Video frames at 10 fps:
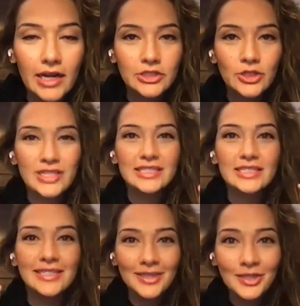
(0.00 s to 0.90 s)
And as you can
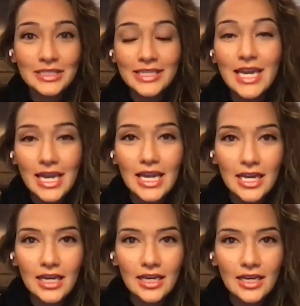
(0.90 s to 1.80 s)
still
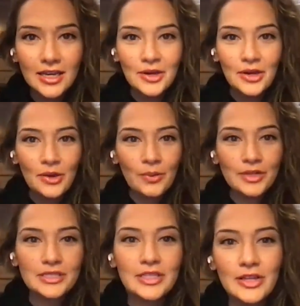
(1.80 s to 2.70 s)
see, we're
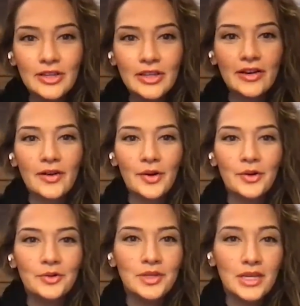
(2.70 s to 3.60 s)
still in our
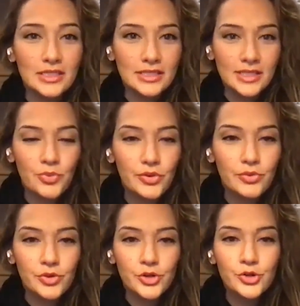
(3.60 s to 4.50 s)
own separate
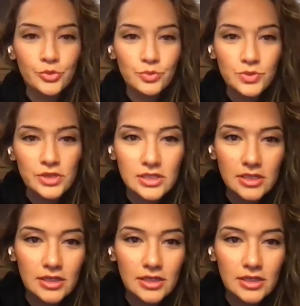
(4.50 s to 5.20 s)
rooms.